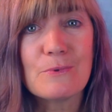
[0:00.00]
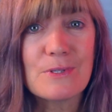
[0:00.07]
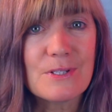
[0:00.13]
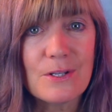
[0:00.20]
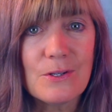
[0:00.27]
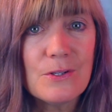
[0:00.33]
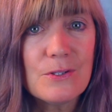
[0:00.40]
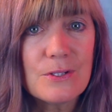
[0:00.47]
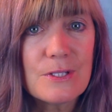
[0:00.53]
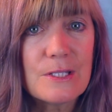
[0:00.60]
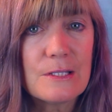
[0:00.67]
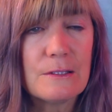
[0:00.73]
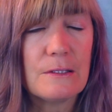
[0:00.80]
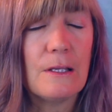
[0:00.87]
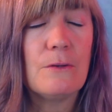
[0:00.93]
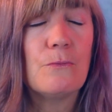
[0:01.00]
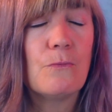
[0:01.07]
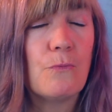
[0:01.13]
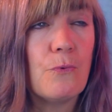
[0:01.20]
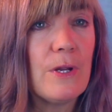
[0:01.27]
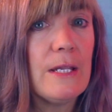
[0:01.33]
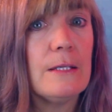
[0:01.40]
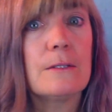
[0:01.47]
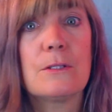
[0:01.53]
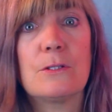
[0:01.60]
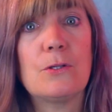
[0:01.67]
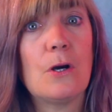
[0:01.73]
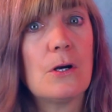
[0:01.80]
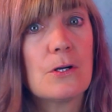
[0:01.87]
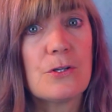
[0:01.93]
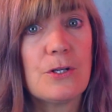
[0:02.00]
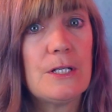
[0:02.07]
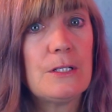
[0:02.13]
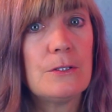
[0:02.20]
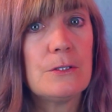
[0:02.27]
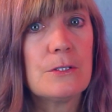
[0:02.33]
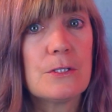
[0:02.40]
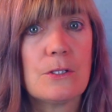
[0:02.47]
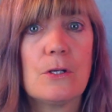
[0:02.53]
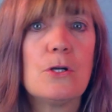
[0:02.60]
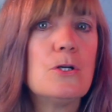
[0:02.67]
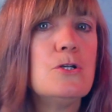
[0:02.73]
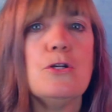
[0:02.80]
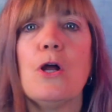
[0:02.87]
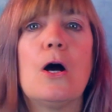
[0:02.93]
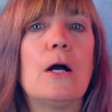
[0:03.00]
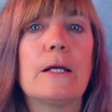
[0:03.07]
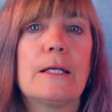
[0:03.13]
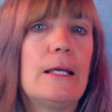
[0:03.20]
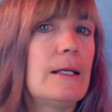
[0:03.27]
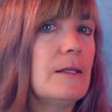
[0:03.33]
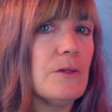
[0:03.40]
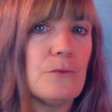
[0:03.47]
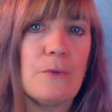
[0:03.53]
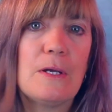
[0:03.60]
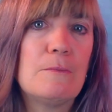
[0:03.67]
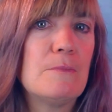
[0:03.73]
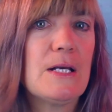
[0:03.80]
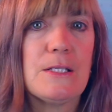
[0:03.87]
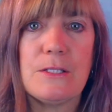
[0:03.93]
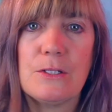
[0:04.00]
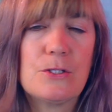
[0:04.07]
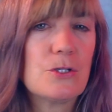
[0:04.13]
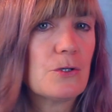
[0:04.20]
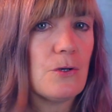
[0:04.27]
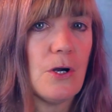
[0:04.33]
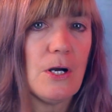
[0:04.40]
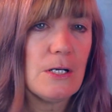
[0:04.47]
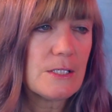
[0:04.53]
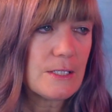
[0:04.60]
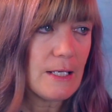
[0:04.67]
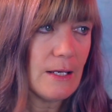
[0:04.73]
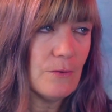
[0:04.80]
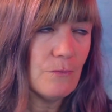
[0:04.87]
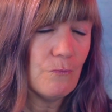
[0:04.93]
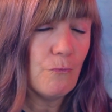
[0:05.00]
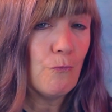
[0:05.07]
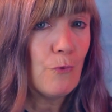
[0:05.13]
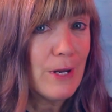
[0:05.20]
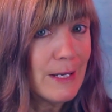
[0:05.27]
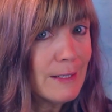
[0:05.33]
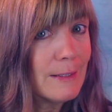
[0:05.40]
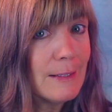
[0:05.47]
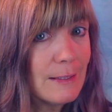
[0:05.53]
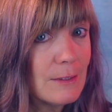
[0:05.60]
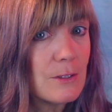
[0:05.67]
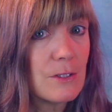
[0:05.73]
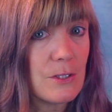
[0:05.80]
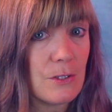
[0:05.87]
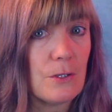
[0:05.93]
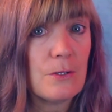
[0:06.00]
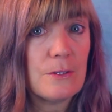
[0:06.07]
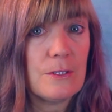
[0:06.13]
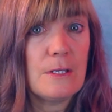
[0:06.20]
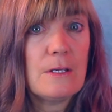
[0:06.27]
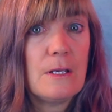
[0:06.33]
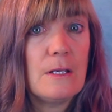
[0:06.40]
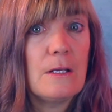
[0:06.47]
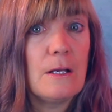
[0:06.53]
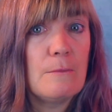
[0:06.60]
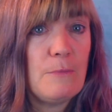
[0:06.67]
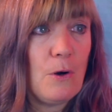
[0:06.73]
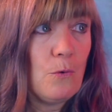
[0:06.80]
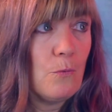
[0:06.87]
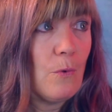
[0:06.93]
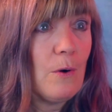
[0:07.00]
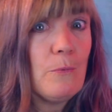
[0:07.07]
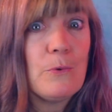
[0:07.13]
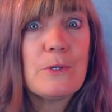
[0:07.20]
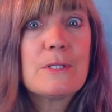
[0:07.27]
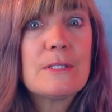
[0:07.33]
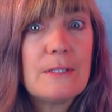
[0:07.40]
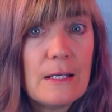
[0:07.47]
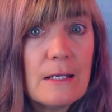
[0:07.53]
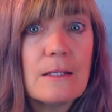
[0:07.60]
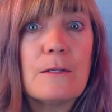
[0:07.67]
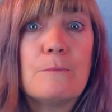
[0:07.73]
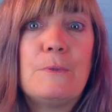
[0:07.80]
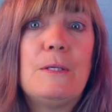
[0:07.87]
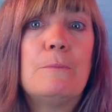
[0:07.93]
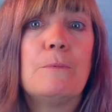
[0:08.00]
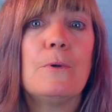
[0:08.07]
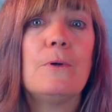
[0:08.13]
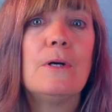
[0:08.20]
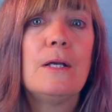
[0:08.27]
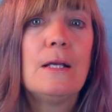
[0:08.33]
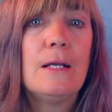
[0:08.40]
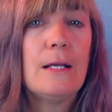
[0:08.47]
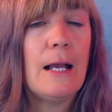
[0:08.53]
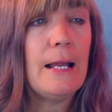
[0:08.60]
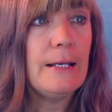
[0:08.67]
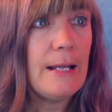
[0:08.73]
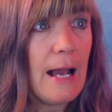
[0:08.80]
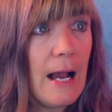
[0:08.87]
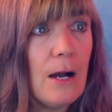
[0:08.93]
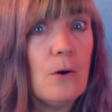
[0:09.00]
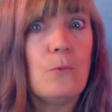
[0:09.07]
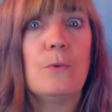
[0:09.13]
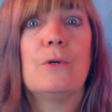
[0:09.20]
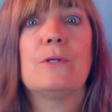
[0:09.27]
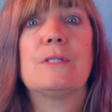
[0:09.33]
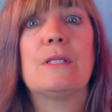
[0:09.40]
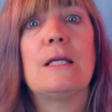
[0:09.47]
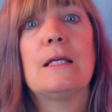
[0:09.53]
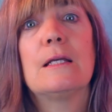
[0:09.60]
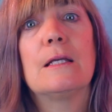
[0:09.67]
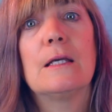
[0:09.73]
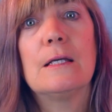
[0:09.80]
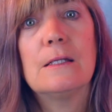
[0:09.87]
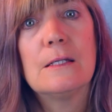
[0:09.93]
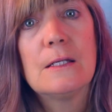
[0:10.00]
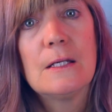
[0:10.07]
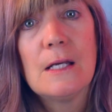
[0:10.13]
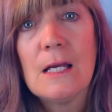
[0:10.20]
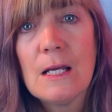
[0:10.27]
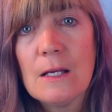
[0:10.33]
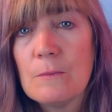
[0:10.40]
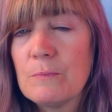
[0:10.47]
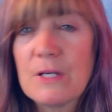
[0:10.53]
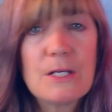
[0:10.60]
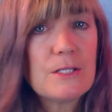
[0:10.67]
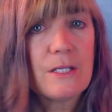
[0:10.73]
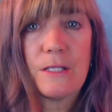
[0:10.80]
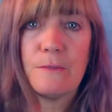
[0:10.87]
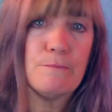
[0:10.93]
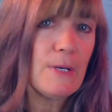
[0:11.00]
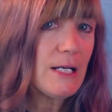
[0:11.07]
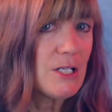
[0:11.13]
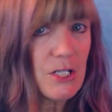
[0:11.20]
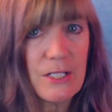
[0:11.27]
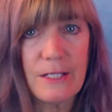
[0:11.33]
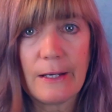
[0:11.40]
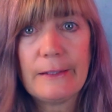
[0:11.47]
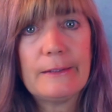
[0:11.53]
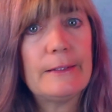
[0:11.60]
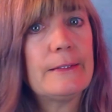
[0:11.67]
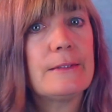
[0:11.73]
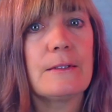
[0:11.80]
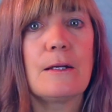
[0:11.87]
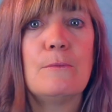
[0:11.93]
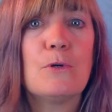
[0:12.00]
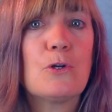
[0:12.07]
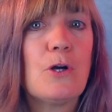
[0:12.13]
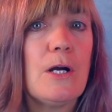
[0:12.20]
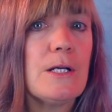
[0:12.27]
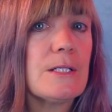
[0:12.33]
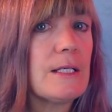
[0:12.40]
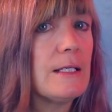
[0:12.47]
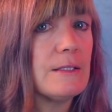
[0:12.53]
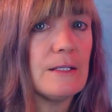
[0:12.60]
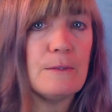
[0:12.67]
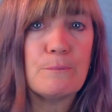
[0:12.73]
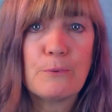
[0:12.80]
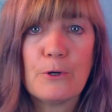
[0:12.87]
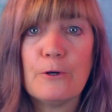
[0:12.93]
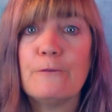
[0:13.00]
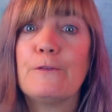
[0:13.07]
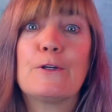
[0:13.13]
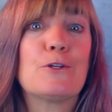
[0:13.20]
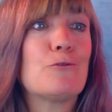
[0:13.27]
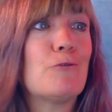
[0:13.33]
results, then we as dog trainers are not getting the right message across, and we need to start thinking about what we're saying to people and how we're saying it. Because as much as I'd like to come across as a perfect